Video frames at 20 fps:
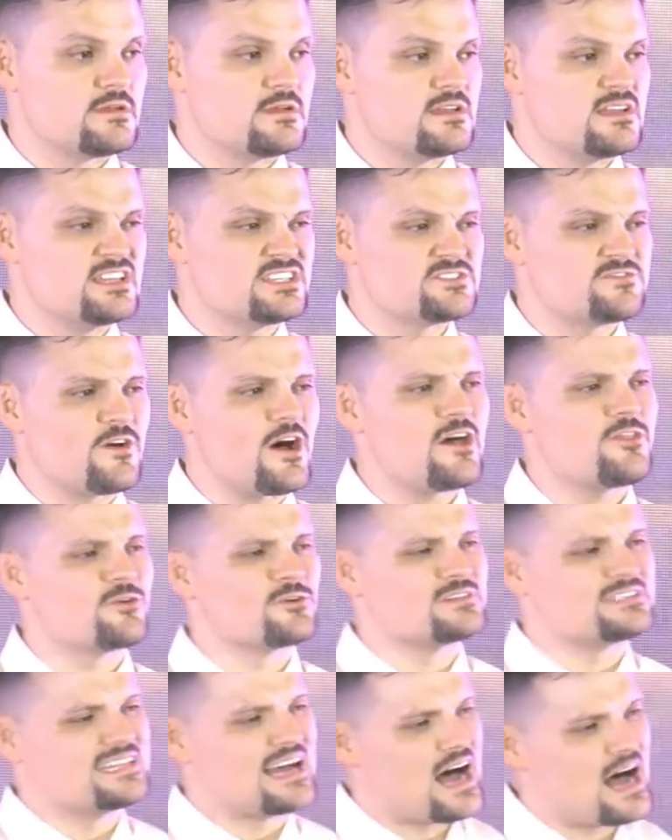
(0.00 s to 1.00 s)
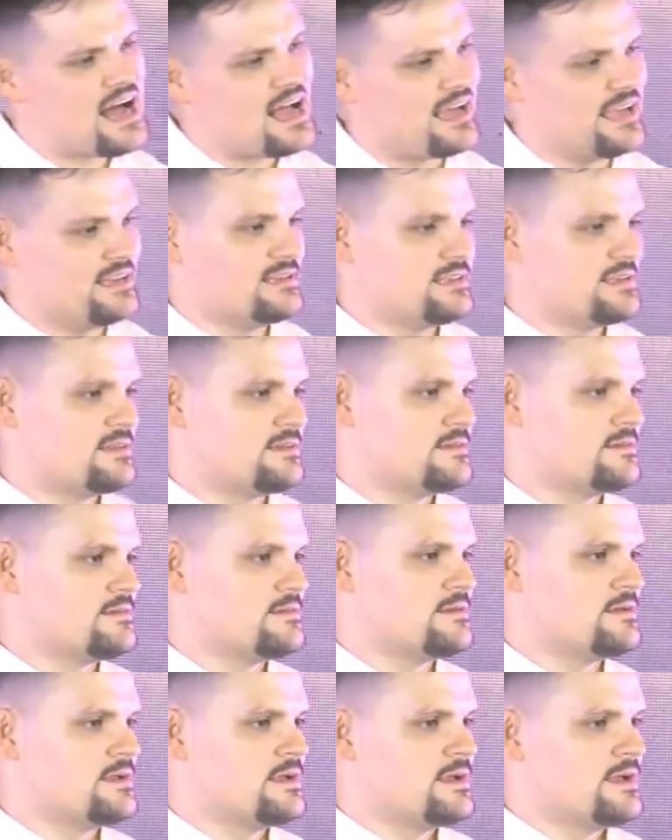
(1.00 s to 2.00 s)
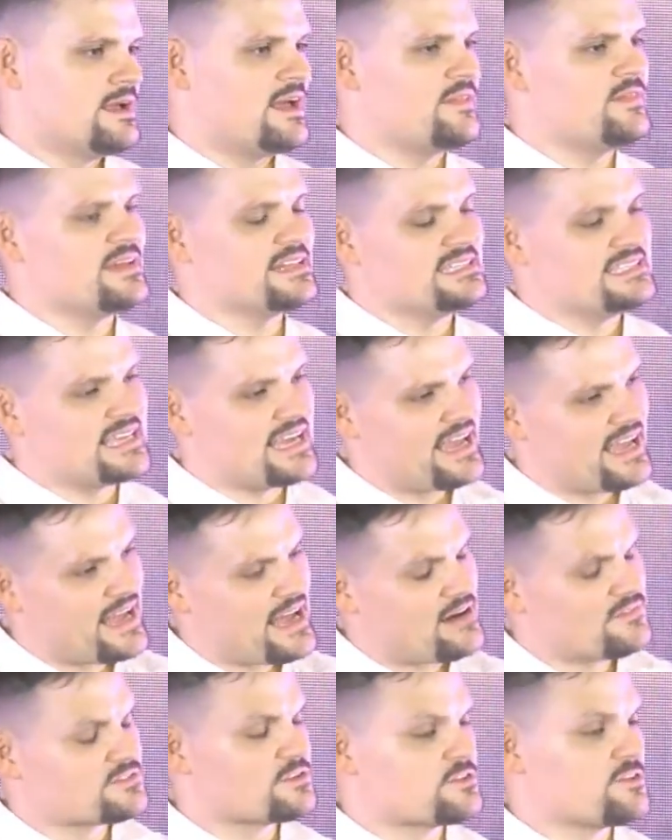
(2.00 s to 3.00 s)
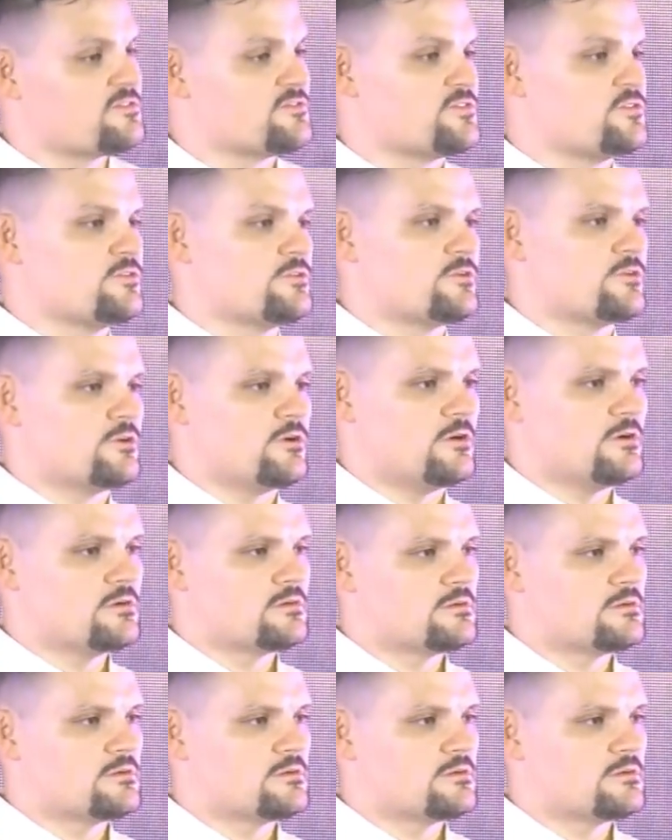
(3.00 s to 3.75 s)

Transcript: His father died. And the day after the funeral,